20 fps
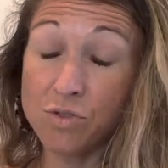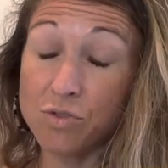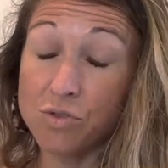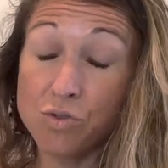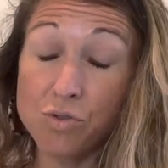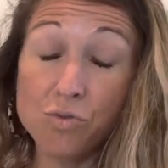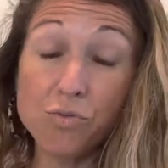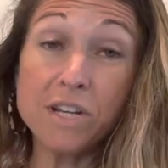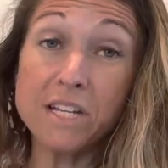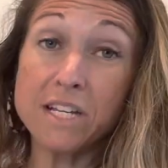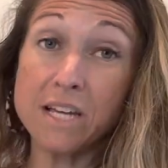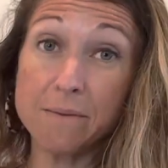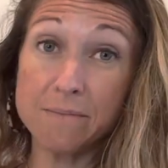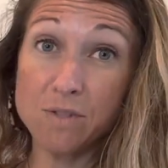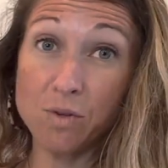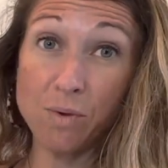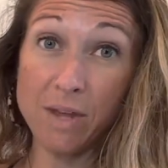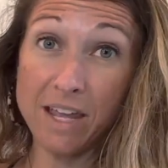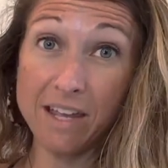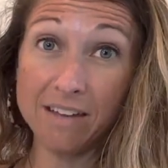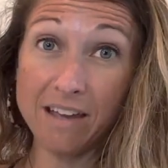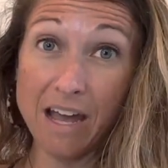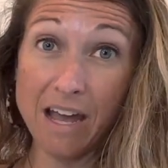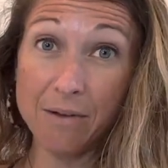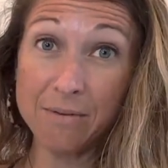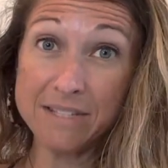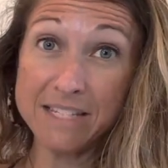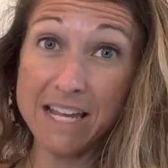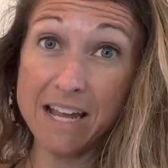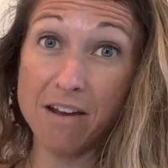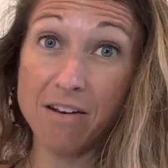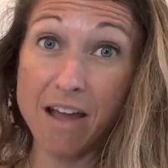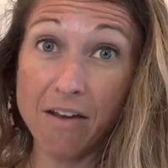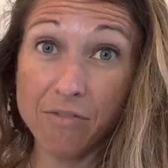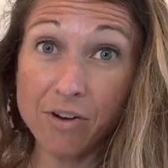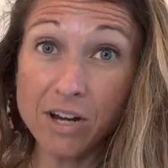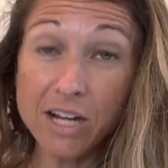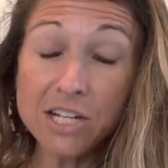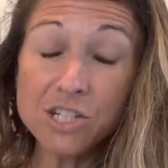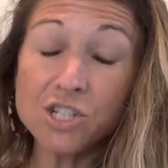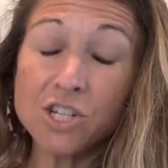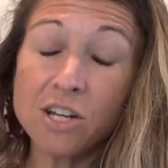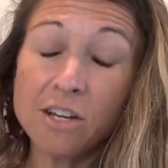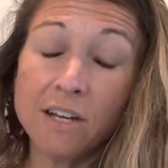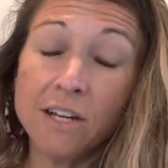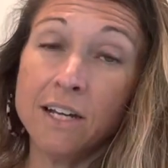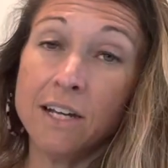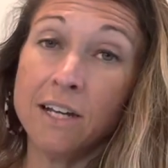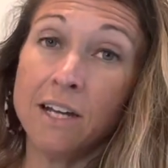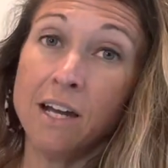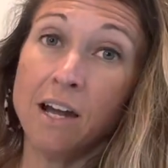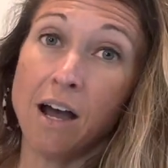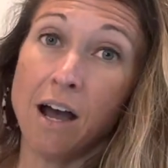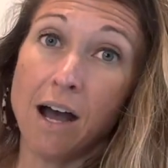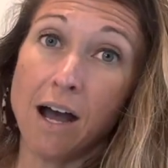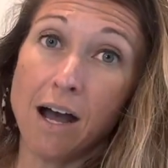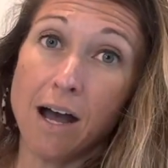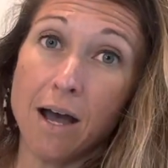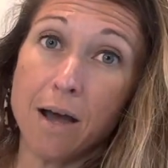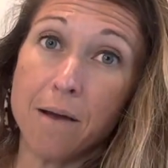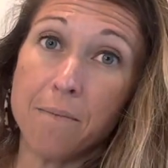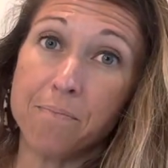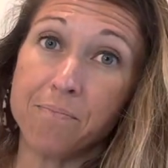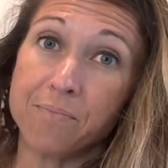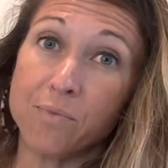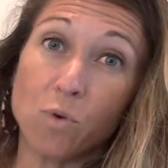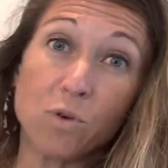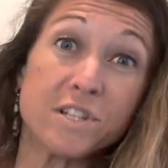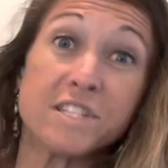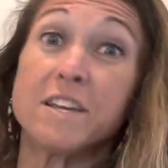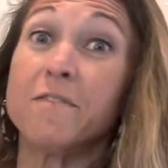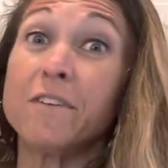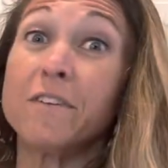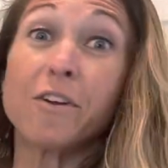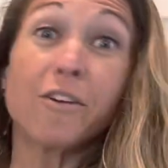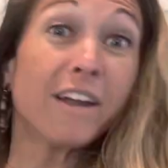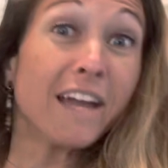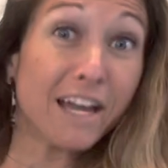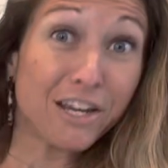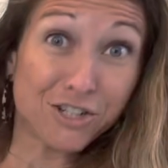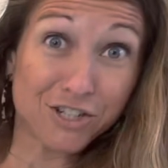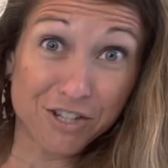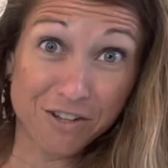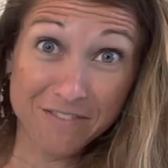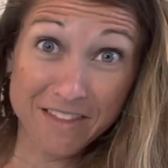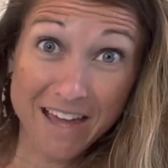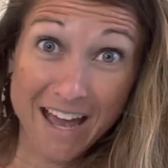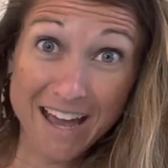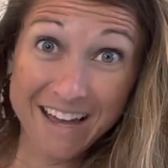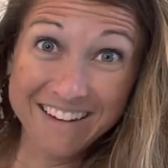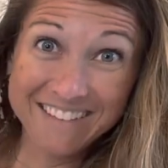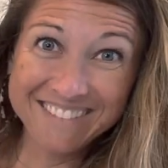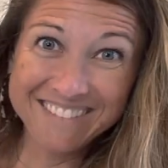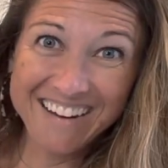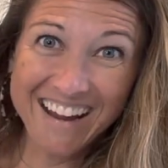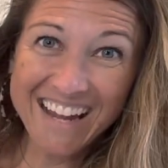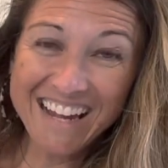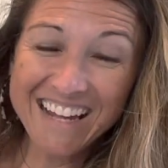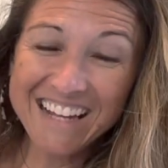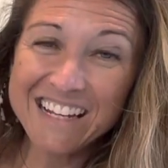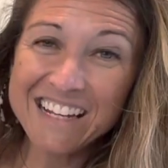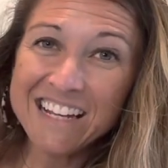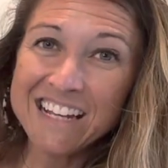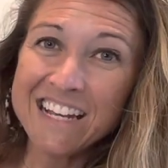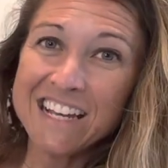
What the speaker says: 3 times a week, I would say on average, or some variation of that, right?